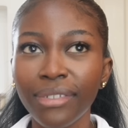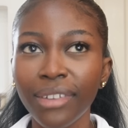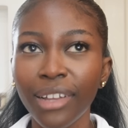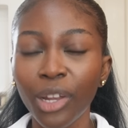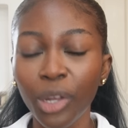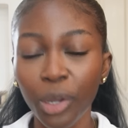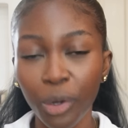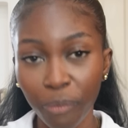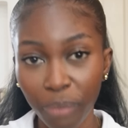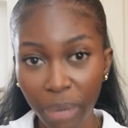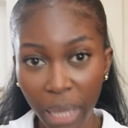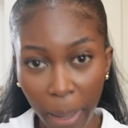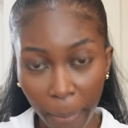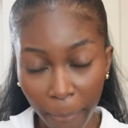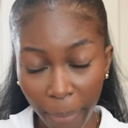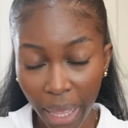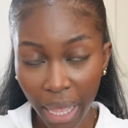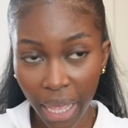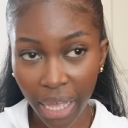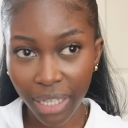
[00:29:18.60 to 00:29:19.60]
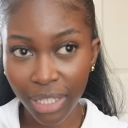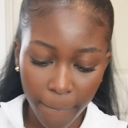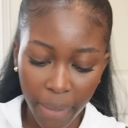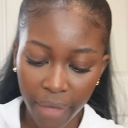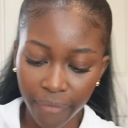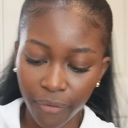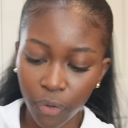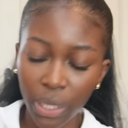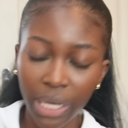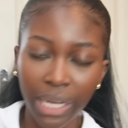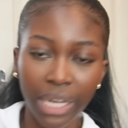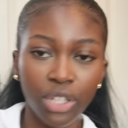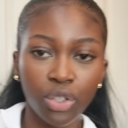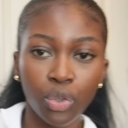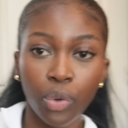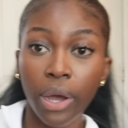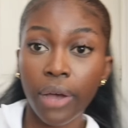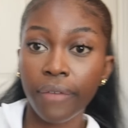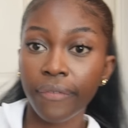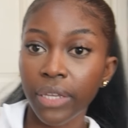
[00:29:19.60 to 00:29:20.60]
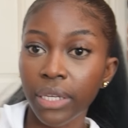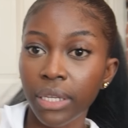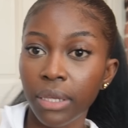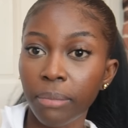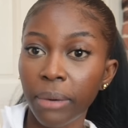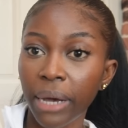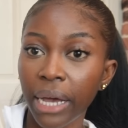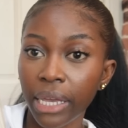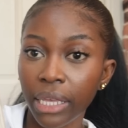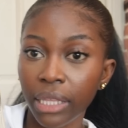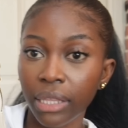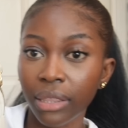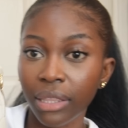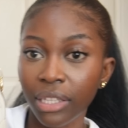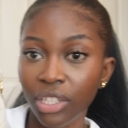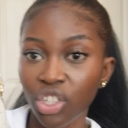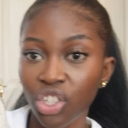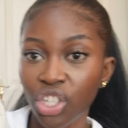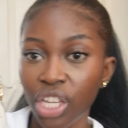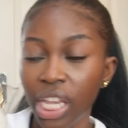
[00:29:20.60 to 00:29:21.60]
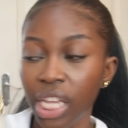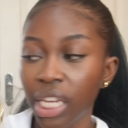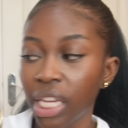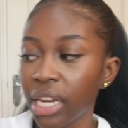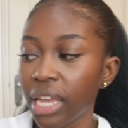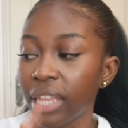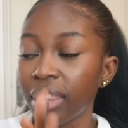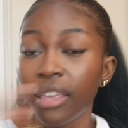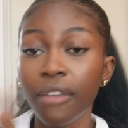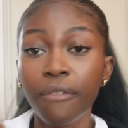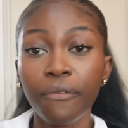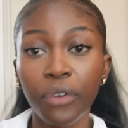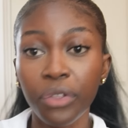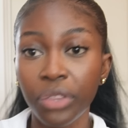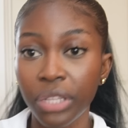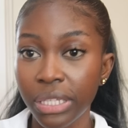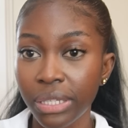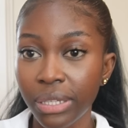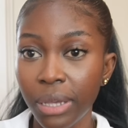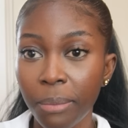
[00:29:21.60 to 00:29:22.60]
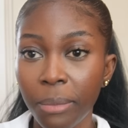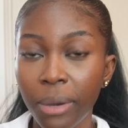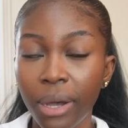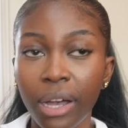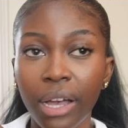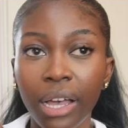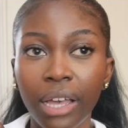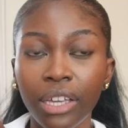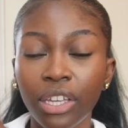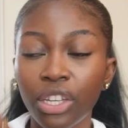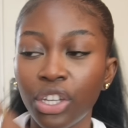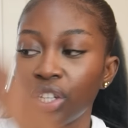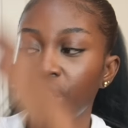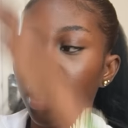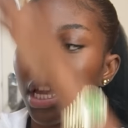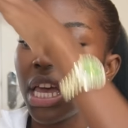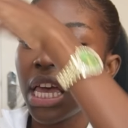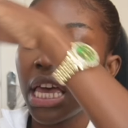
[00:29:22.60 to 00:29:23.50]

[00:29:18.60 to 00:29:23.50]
a lot of black bags, but I feel like I don't have any bag in this shade, and I think for the summer I could,